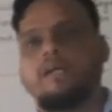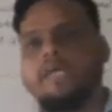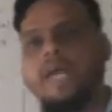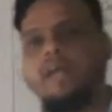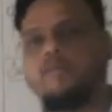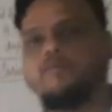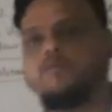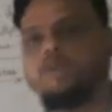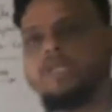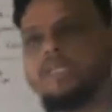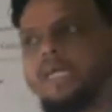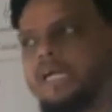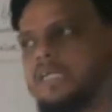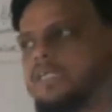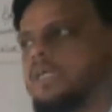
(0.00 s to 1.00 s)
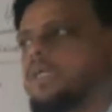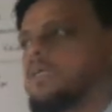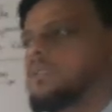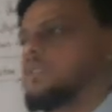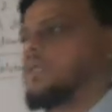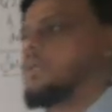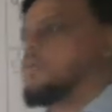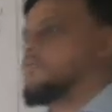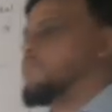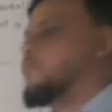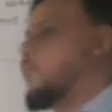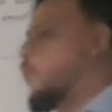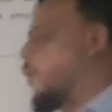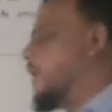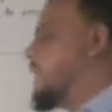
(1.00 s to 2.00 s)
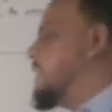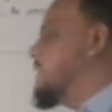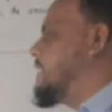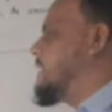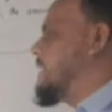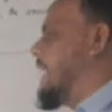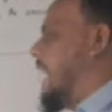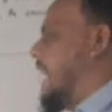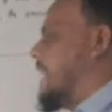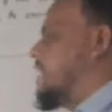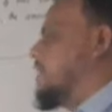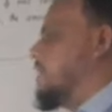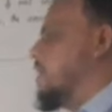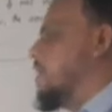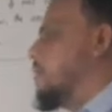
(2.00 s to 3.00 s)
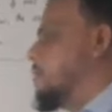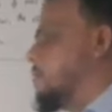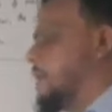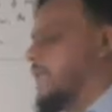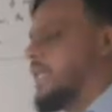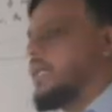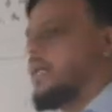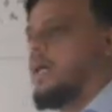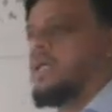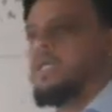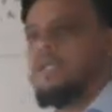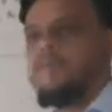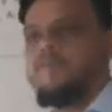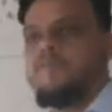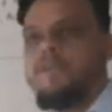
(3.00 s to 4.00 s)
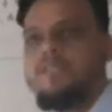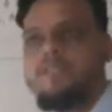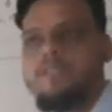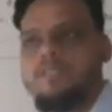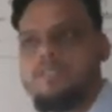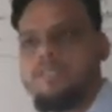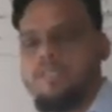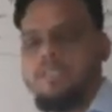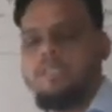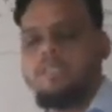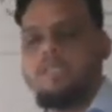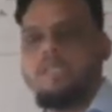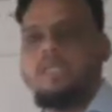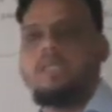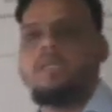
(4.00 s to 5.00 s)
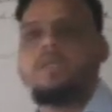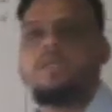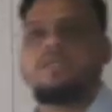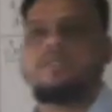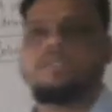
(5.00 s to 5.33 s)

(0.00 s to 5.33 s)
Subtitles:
carefully that the points can make a differences in the